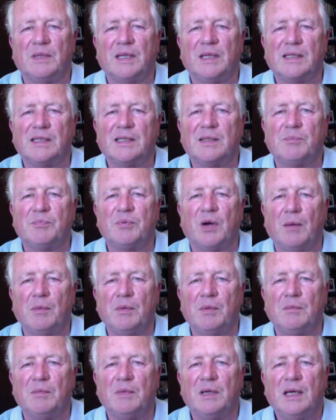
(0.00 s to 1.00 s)
That is the
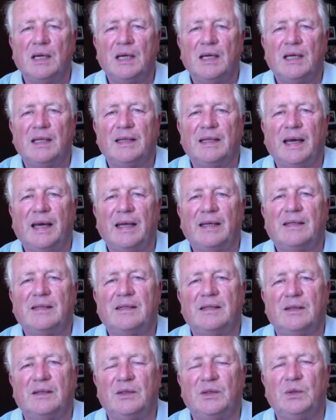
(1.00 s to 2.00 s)
problem that
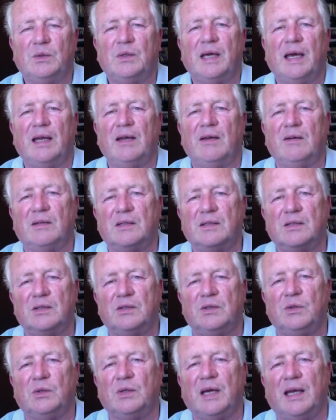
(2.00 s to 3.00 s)
you
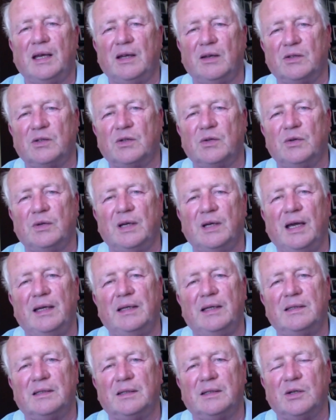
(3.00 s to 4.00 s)
cannot
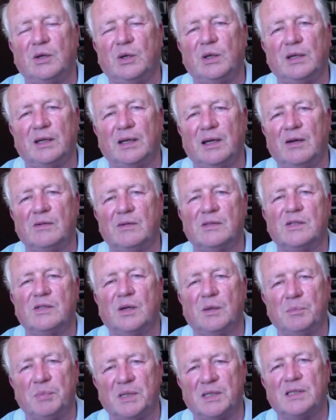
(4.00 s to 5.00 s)
create current account
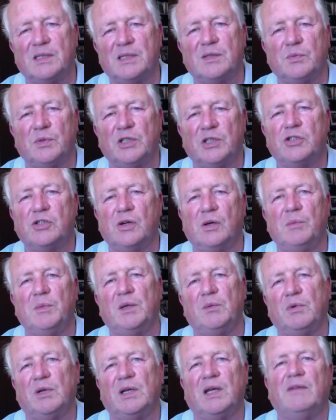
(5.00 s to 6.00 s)
surpluses, which
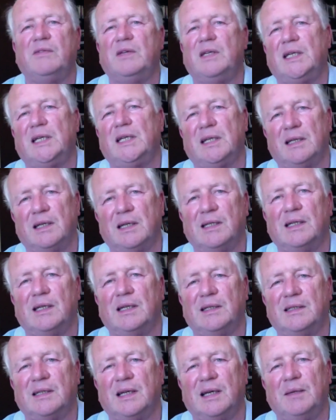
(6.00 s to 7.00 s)
Germany would have needed at
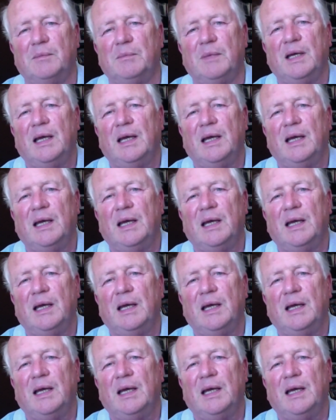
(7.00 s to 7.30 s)
that time,